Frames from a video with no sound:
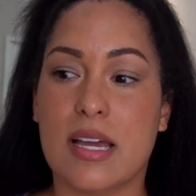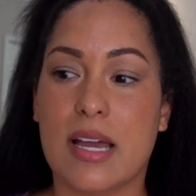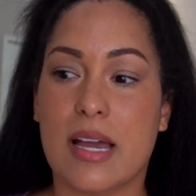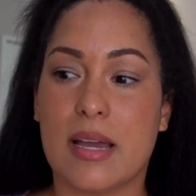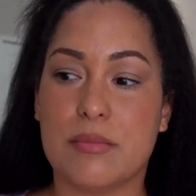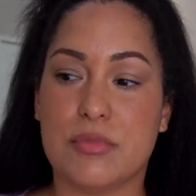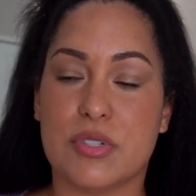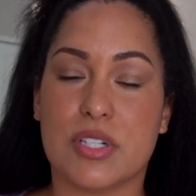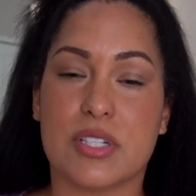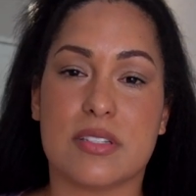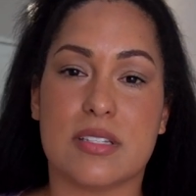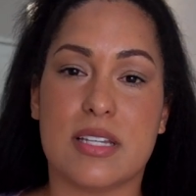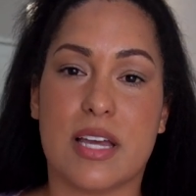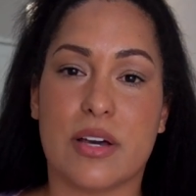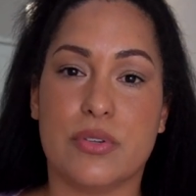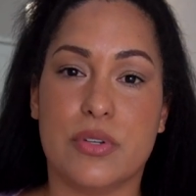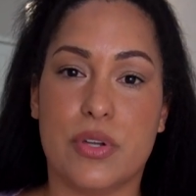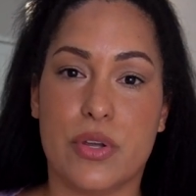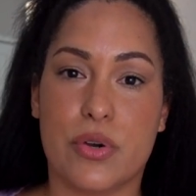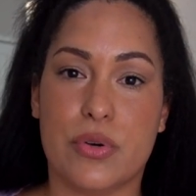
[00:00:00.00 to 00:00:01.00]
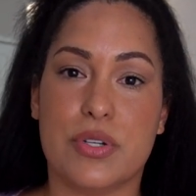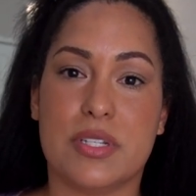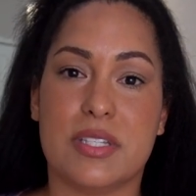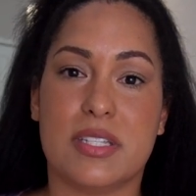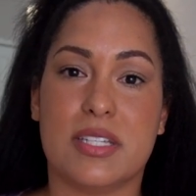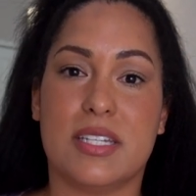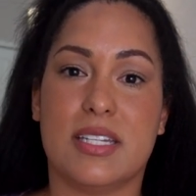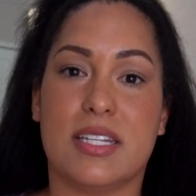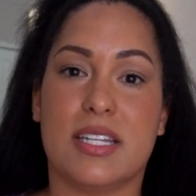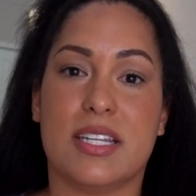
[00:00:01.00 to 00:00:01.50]
I'm just now
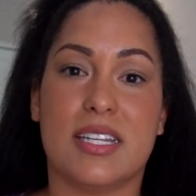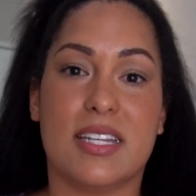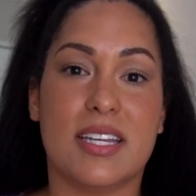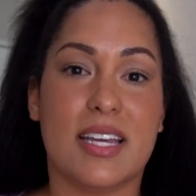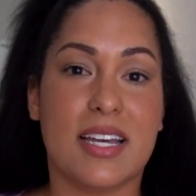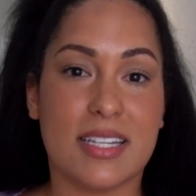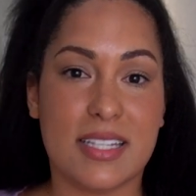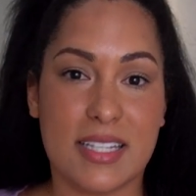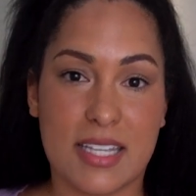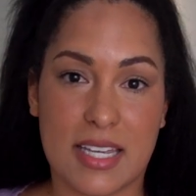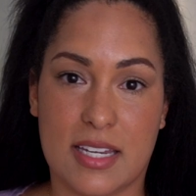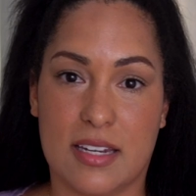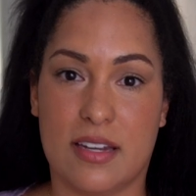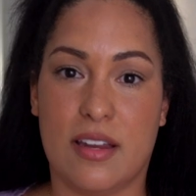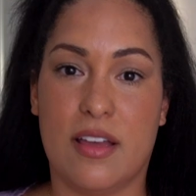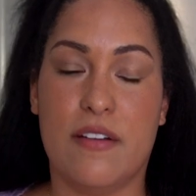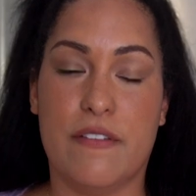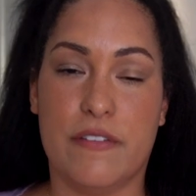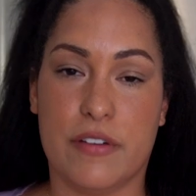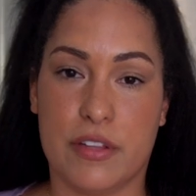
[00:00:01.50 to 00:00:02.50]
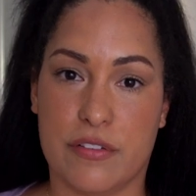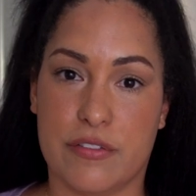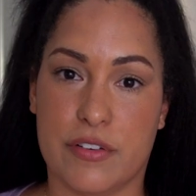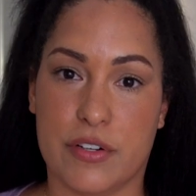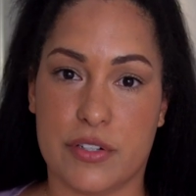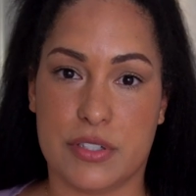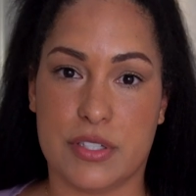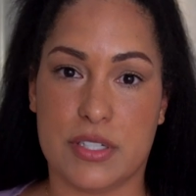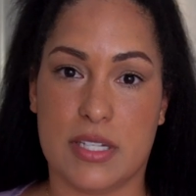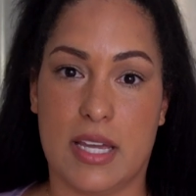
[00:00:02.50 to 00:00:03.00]
noticing it again for the
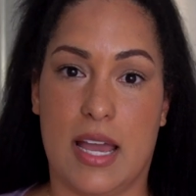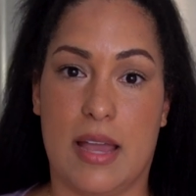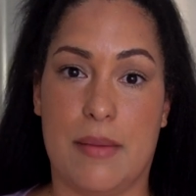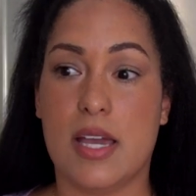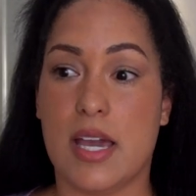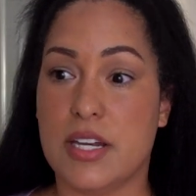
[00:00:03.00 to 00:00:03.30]
first time.